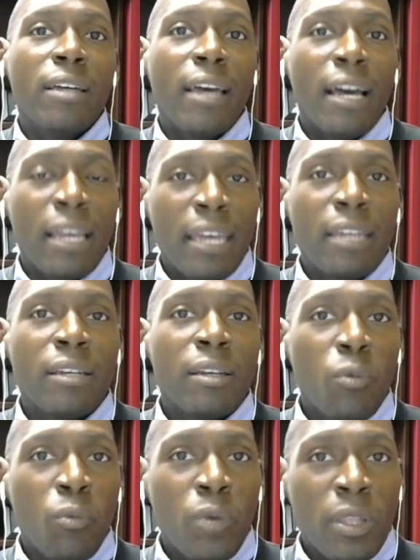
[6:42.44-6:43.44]
Again,
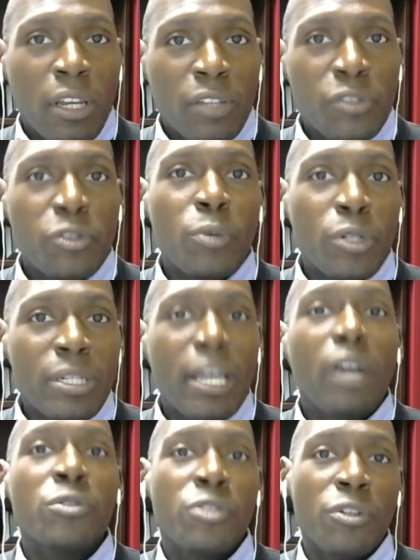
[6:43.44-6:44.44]
when the consumer
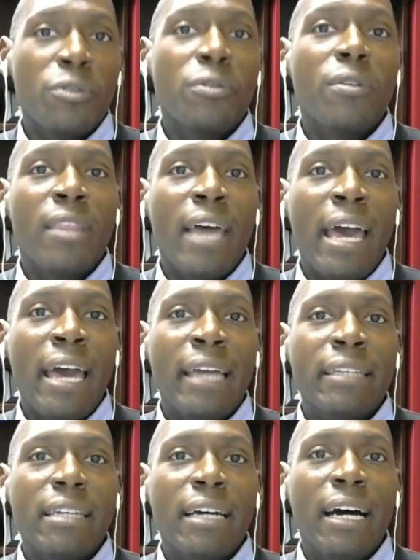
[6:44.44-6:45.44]
tells you that
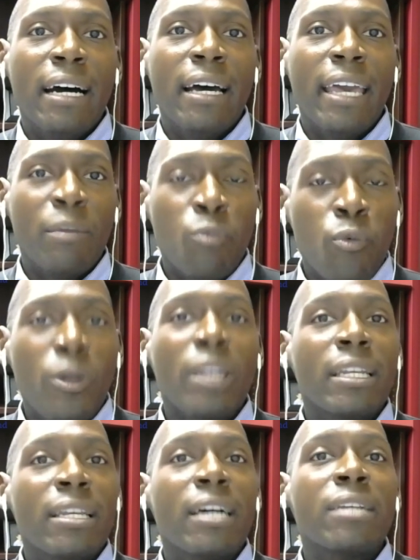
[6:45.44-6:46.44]
it
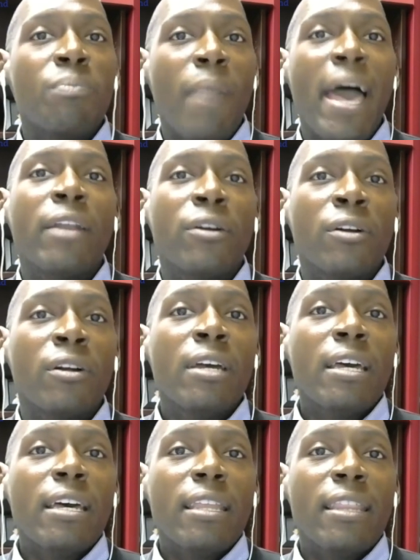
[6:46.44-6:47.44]
really does matter
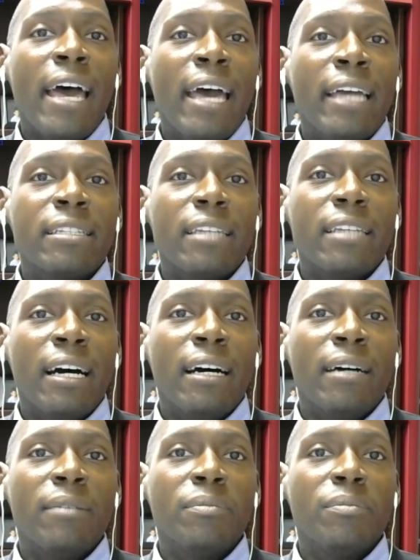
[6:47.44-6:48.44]
that
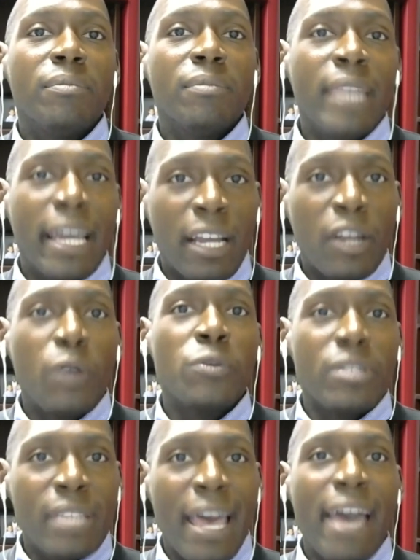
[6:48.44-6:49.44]
that
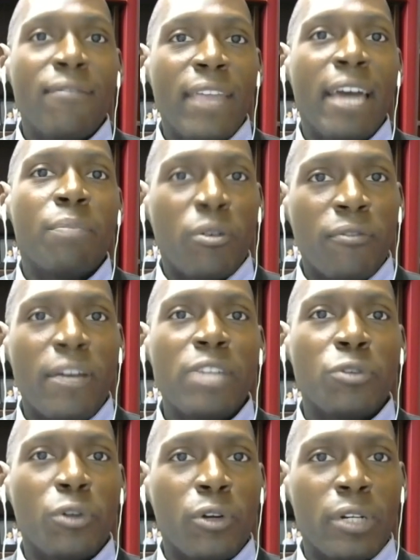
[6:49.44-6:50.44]
coaches have that
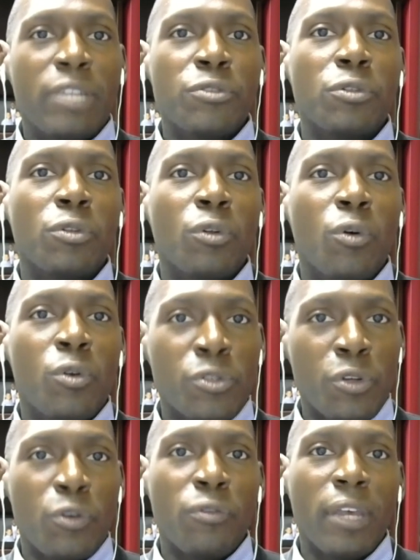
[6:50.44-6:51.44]
professional credential or
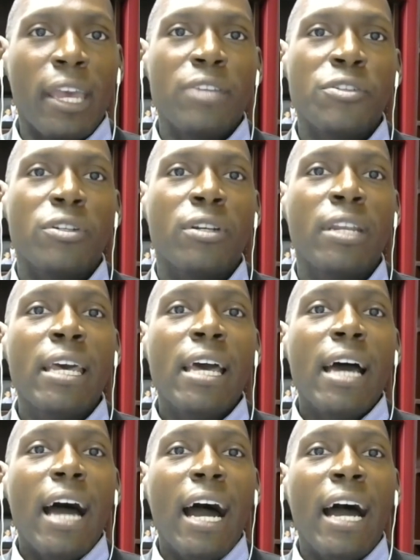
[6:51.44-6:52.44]
certification,
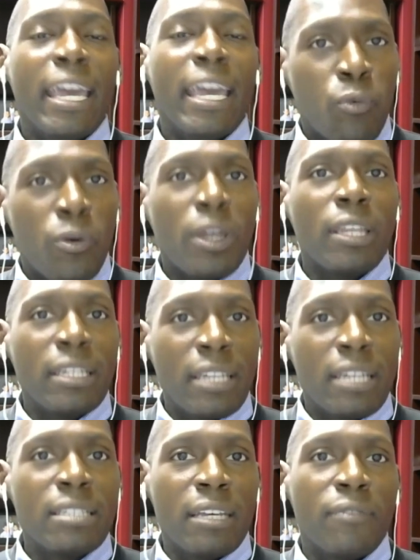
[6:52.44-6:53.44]
it really
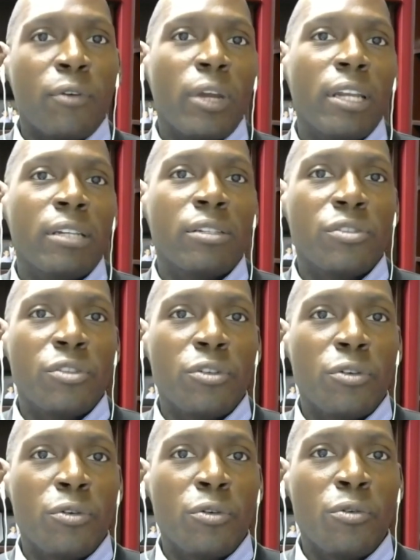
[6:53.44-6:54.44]
does give credence
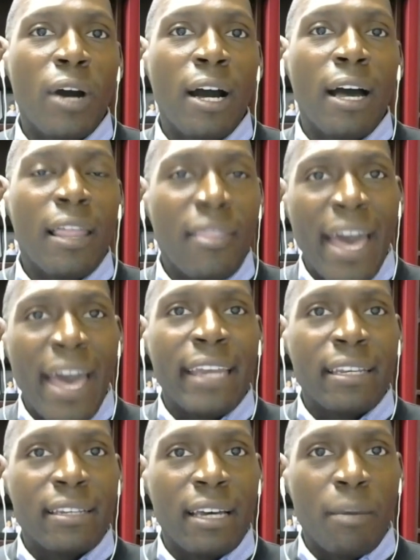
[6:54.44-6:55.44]
to
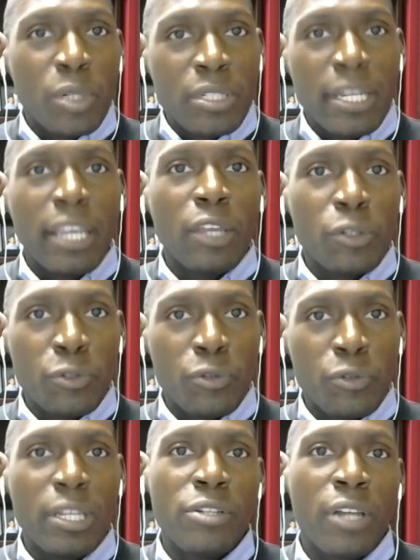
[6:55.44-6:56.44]
that particular
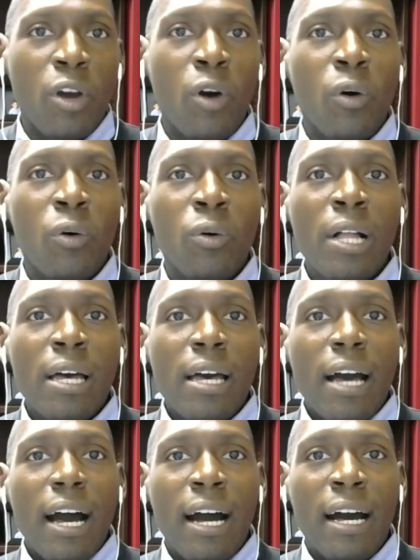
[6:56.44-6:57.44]
strategic goal
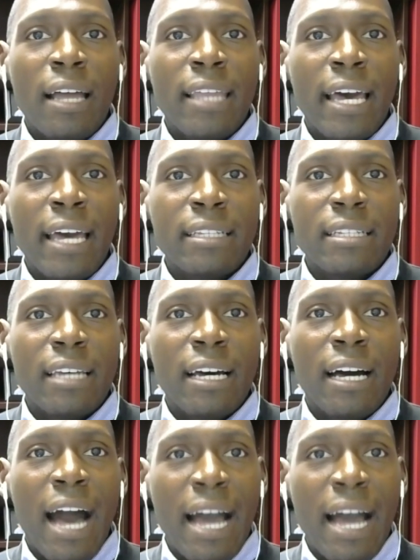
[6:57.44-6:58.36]
that the